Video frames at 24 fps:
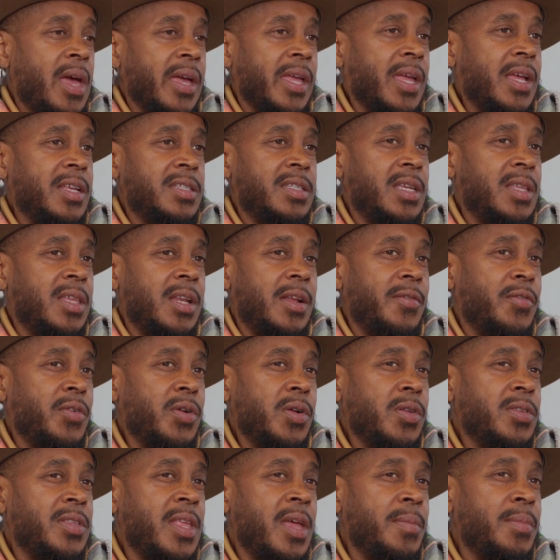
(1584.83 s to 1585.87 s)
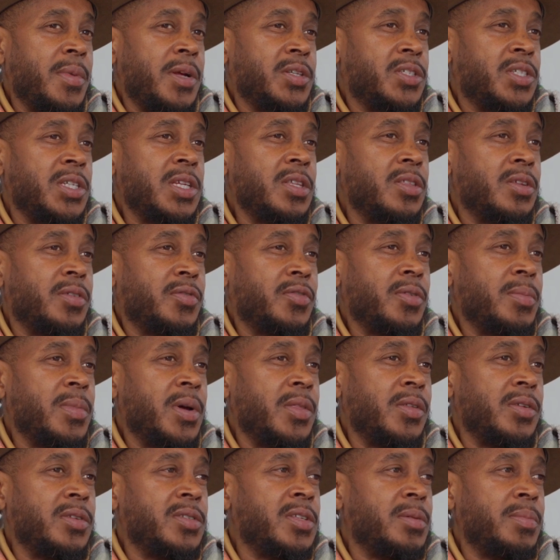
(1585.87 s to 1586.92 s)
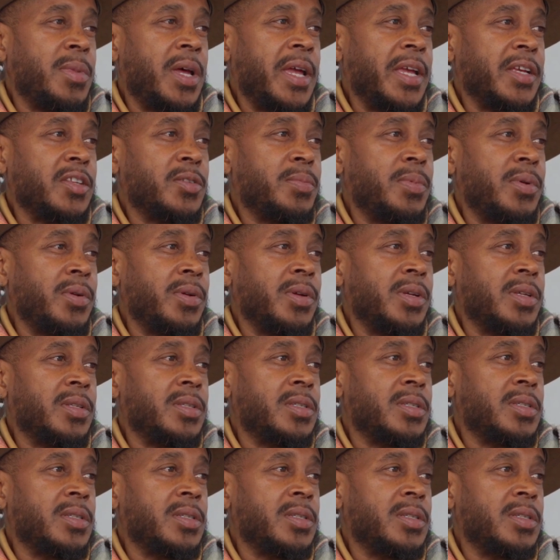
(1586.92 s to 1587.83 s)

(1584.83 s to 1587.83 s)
I can't say that I've heard that much either from others in my experience.